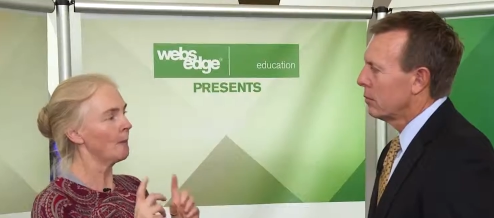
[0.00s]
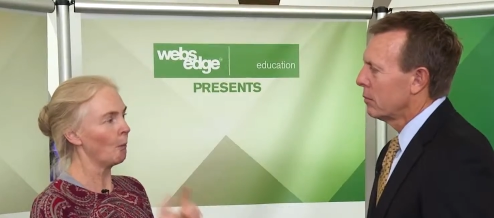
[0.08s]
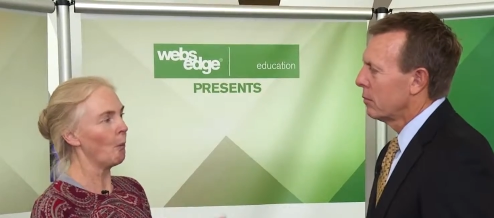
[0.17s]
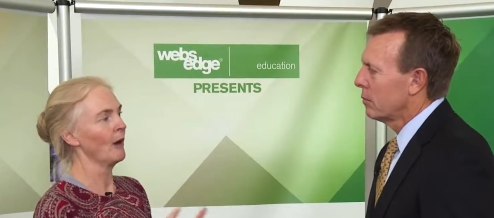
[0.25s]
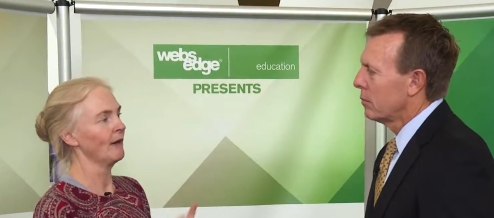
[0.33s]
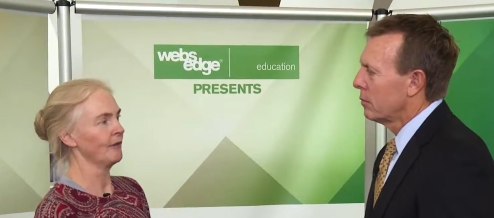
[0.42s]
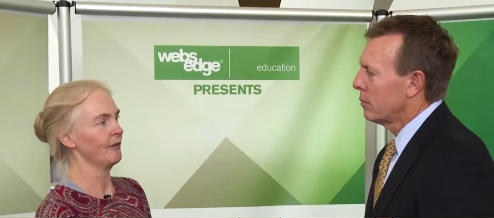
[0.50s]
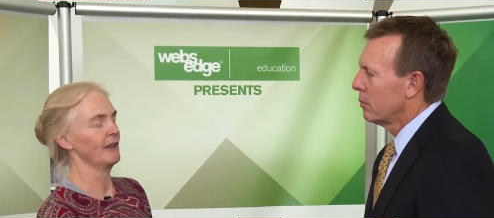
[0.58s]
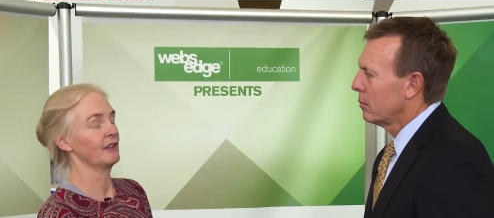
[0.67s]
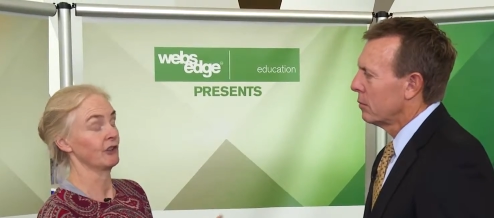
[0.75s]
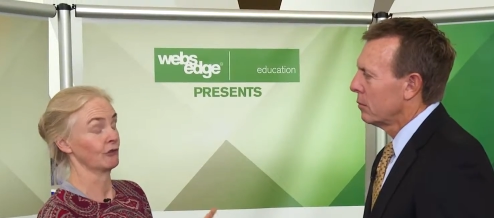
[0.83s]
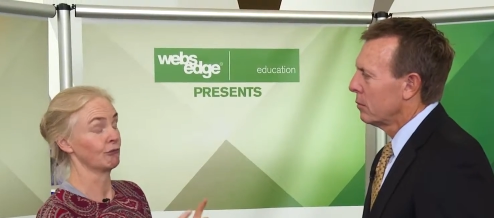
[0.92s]
Speaker 1: But one of the
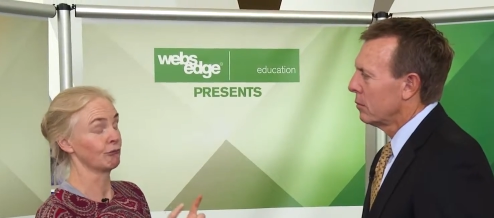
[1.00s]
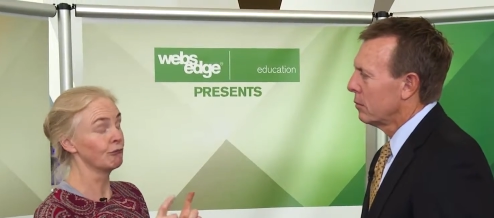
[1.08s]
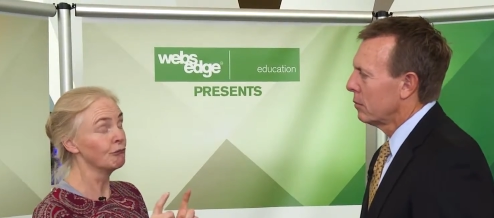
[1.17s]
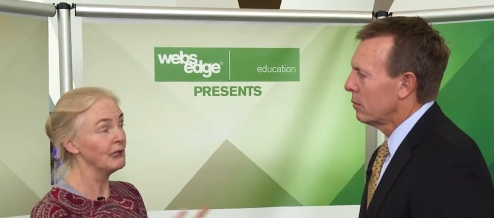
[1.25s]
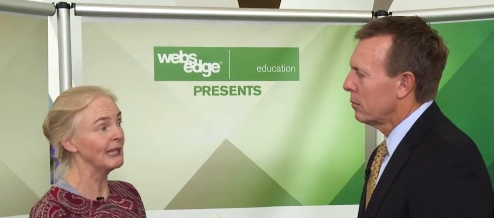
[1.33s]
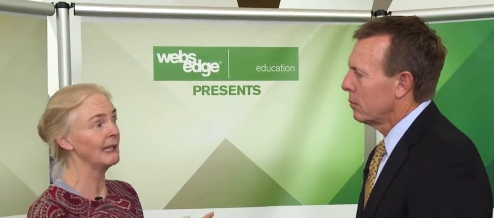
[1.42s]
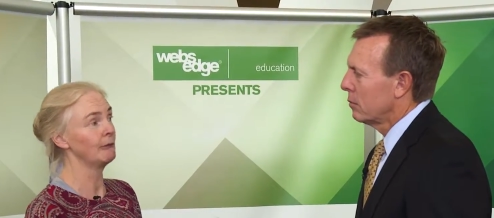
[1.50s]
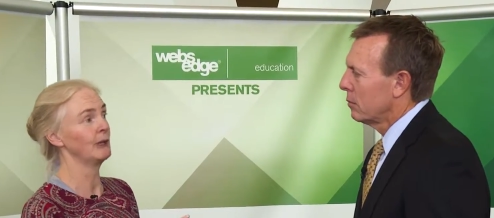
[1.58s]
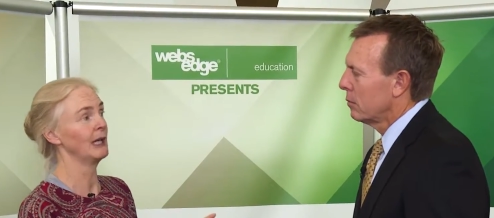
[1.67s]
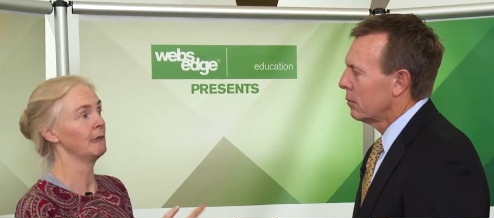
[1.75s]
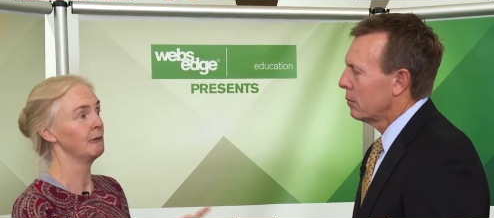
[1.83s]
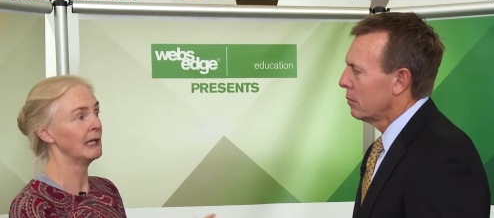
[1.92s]
things that's really,
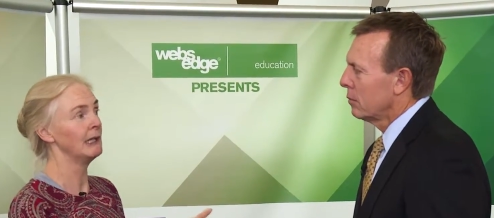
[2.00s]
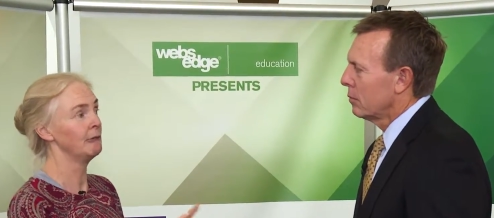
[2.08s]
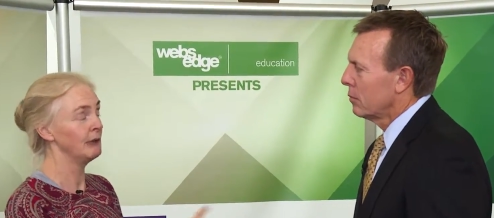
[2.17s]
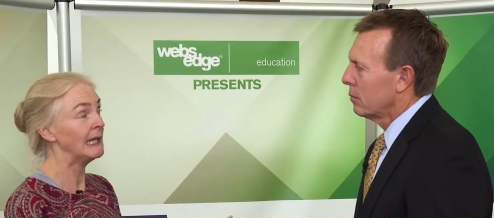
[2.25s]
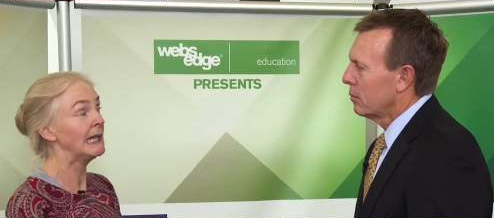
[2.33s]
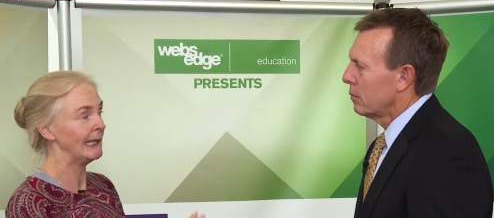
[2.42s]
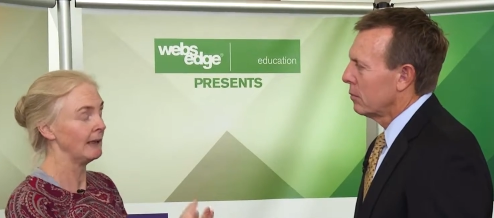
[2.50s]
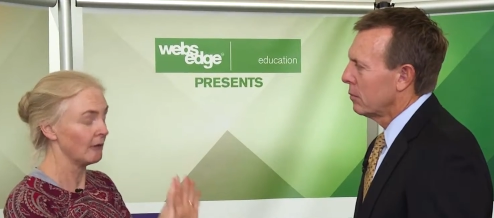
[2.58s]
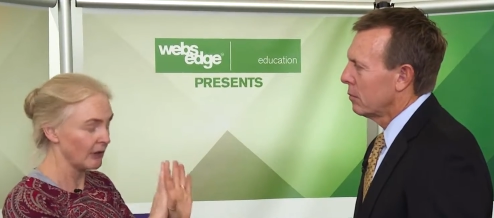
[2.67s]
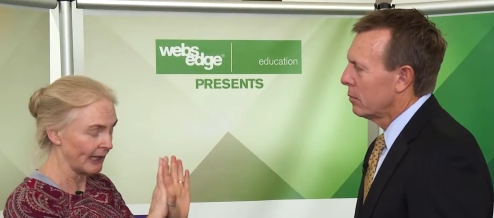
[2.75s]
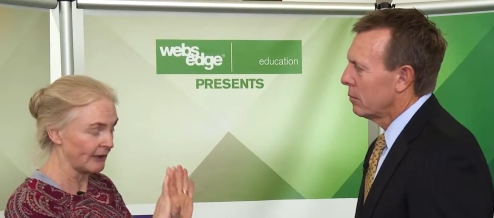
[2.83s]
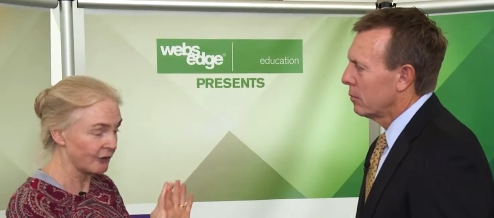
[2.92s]
really, really, really
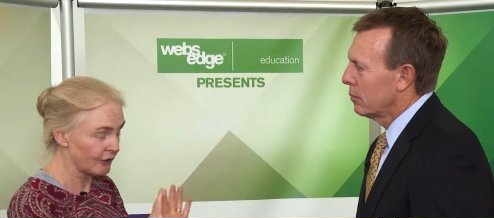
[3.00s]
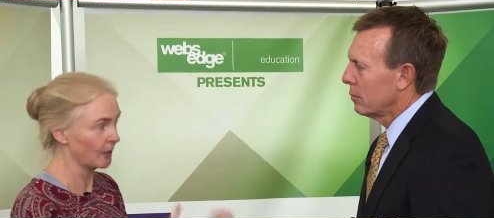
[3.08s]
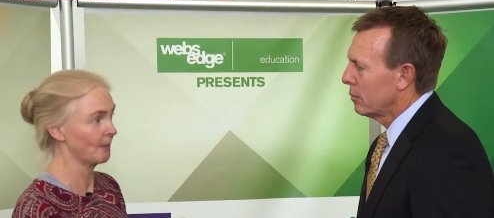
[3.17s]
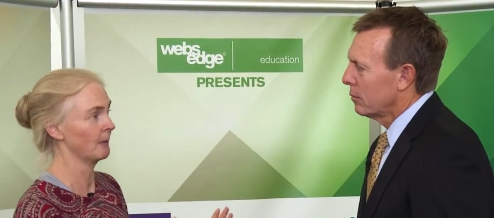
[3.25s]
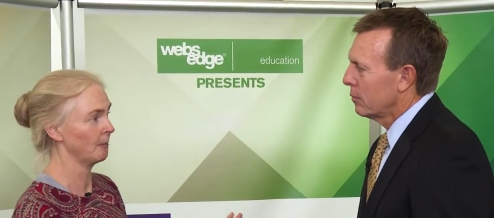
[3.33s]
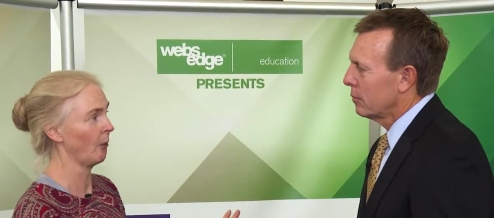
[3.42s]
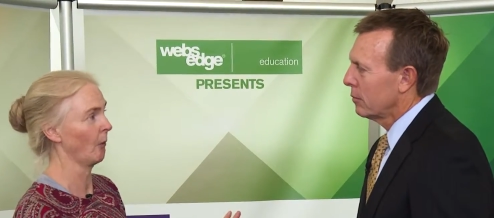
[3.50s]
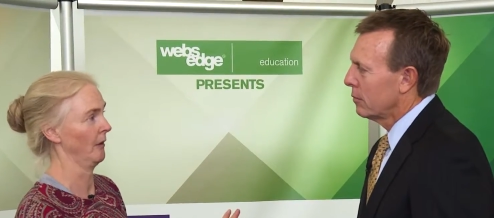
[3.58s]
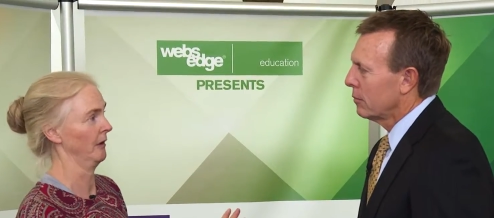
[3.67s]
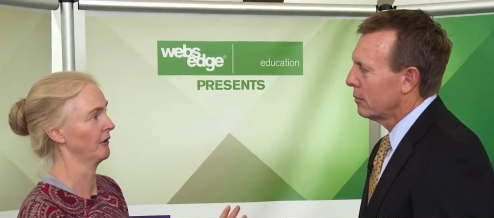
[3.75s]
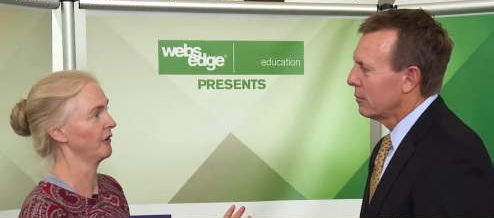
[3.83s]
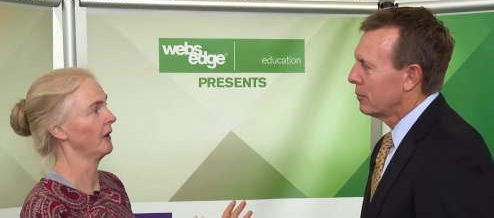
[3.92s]
like super
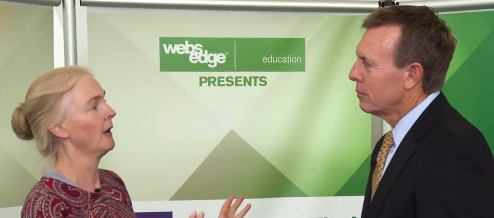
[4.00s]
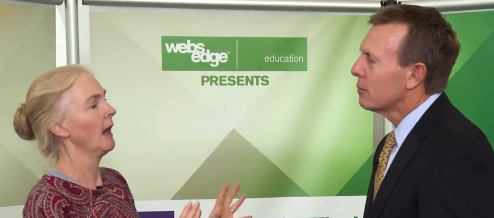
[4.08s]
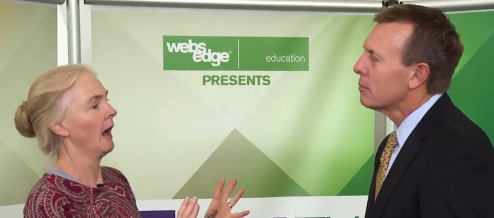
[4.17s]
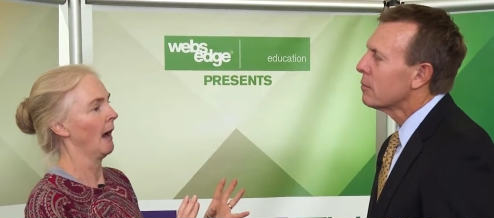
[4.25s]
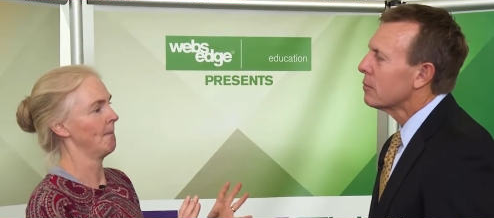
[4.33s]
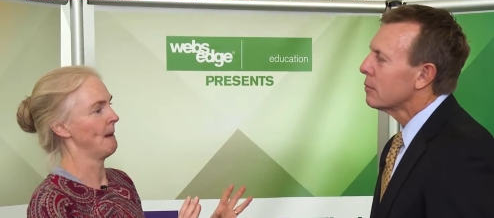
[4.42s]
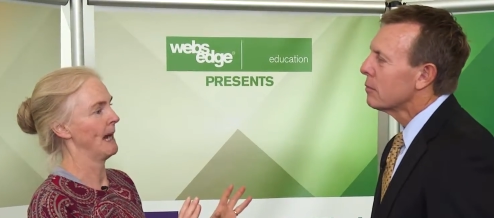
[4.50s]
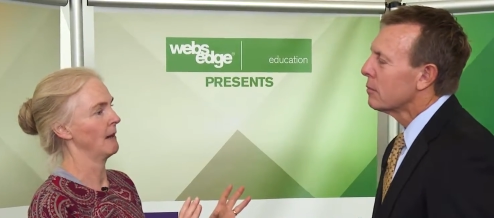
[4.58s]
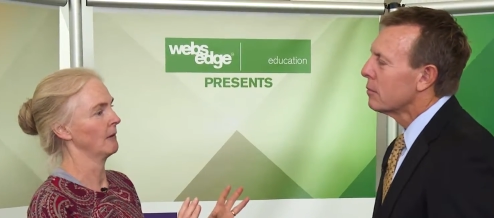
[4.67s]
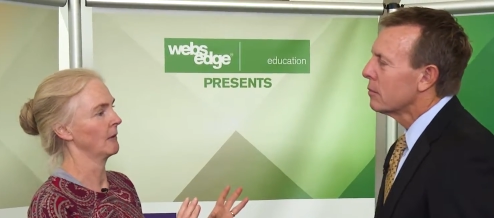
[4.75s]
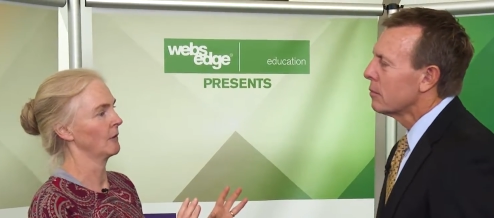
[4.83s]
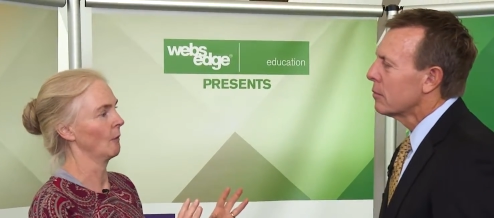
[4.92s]
important
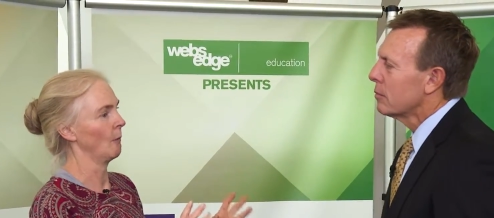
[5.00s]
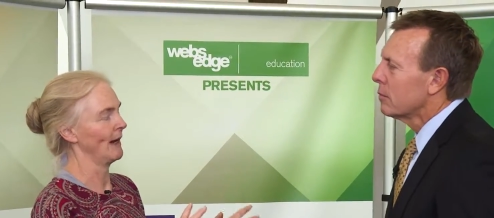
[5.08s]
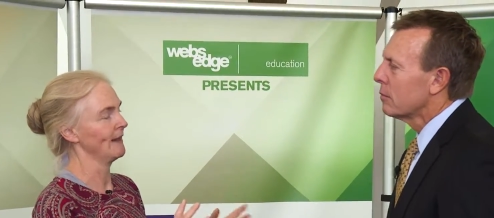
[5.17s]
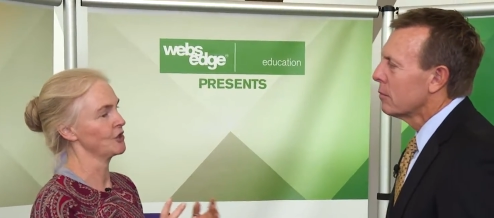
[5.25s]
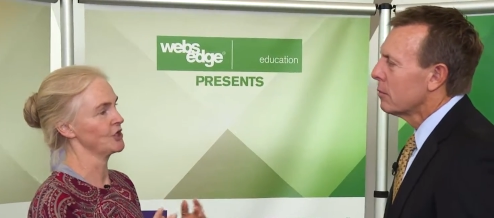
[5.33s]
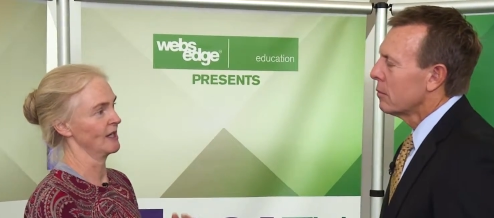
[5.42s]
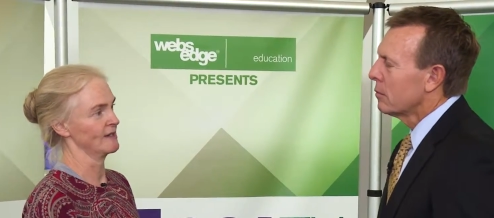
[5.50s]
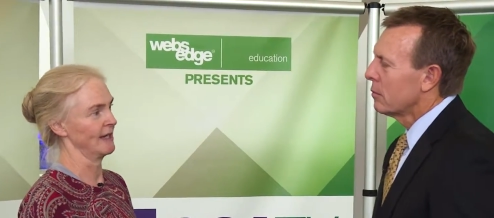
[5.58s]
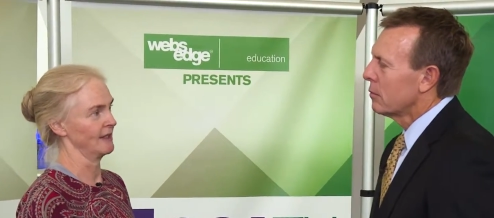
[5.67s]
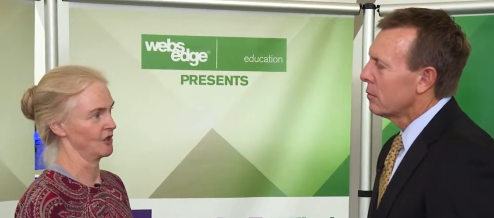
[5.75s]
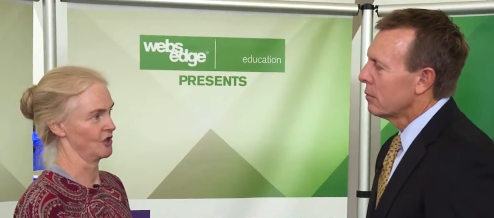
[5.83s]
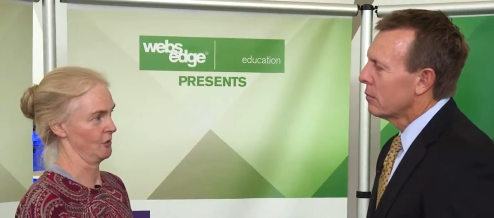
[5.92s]
about the way that
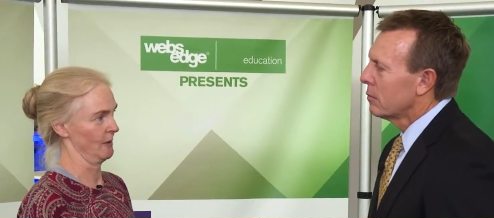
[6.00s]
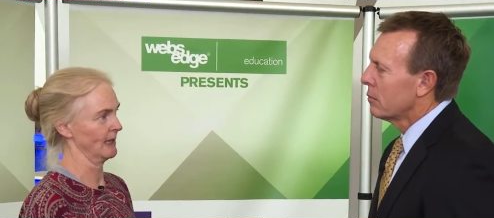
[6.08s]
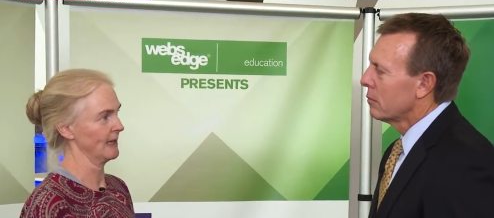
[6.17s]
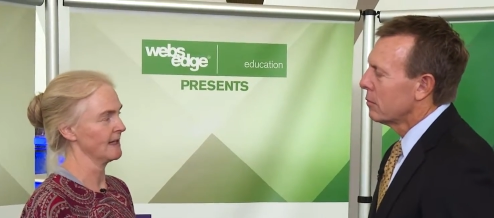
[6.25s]
GSA is doing